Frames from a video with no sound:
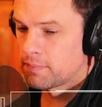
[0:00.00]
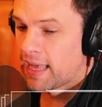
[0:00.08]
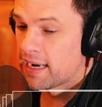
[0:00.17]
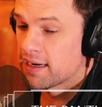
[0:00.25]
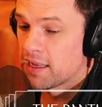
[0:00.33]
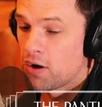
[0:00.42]

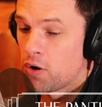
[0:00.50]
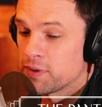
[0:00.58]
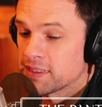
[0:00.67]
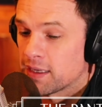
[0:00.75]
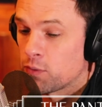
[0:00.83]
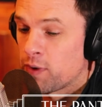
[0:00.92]
Melody
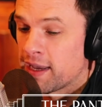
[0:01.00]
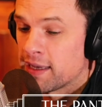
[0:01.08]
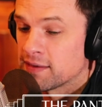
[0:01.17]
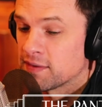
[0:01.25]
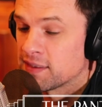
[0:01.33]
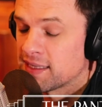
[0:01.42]
always had
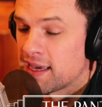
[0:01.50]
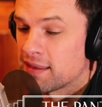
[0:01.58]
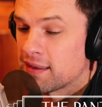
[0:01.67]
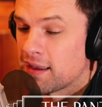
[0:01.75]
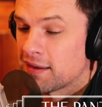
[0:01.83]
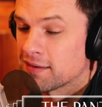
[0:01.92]
ways of
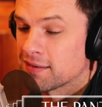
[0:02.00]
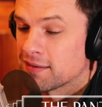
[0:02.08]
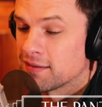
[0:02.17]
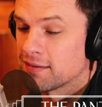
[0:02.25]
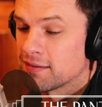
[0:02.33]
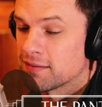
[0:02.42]
saying
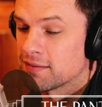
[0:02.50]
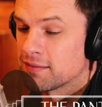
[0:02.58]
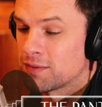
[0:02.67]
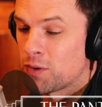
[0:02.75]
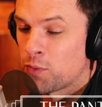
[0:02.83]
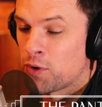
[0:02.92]
things
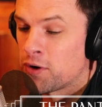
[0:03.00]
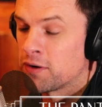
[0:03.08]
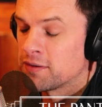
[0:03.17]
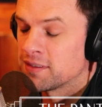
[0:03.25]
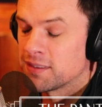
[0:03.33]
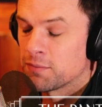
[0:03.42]
that
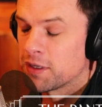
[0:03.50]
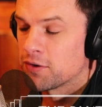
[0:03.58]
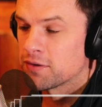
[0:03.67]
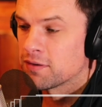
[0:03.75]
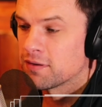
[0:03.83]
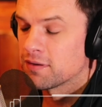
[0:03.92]
words simply
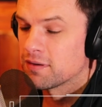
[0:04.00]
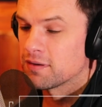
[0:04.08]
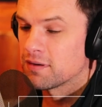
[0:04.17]
couldn't.